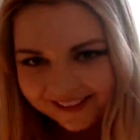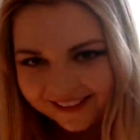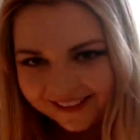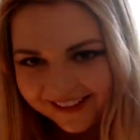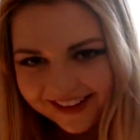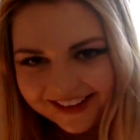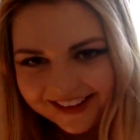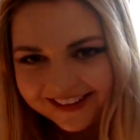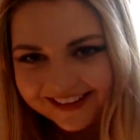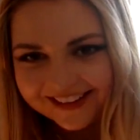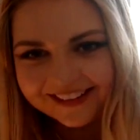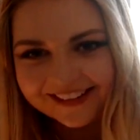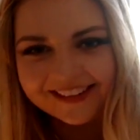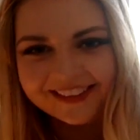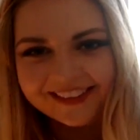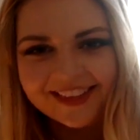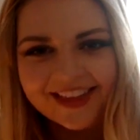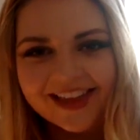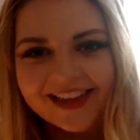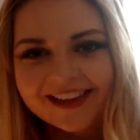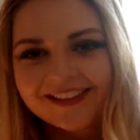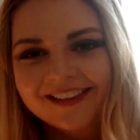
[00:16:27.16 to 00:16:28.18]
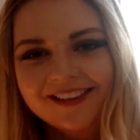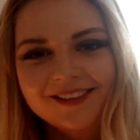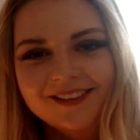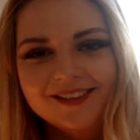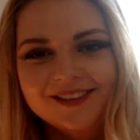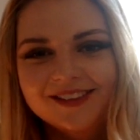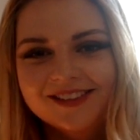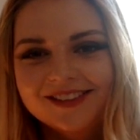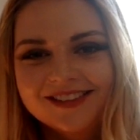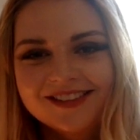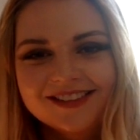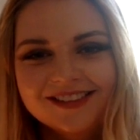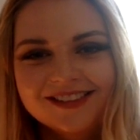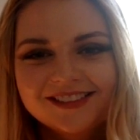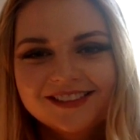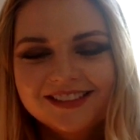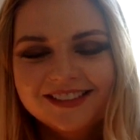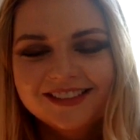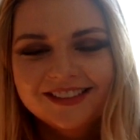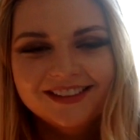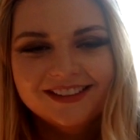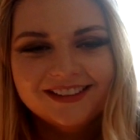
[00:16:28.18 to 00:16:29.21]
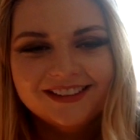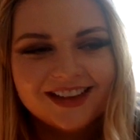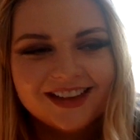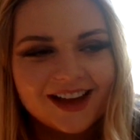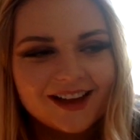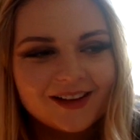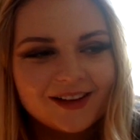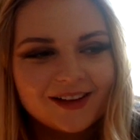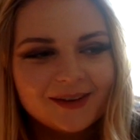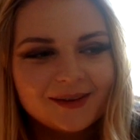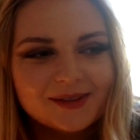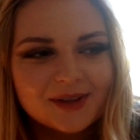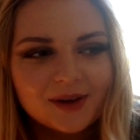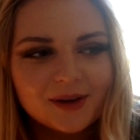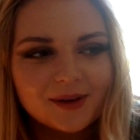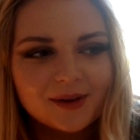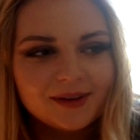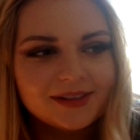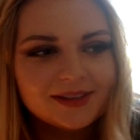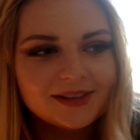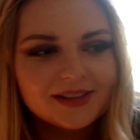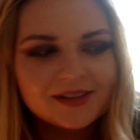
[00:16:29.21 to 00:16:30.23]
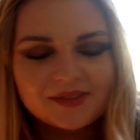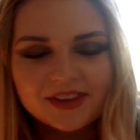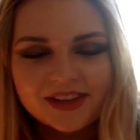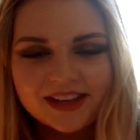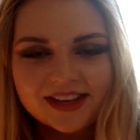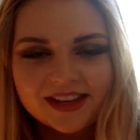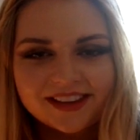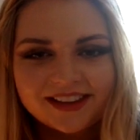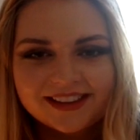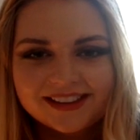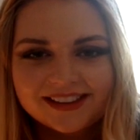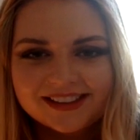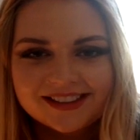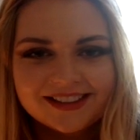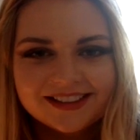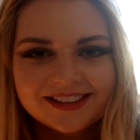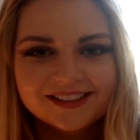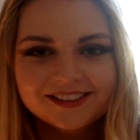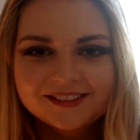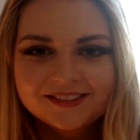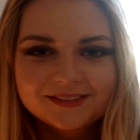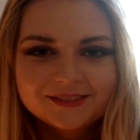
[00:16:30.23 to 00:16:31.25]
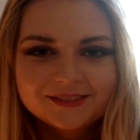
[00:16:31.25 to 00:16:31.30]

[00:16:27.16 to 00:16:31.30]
or anything like that. It was just yeah, it was always something I like to do.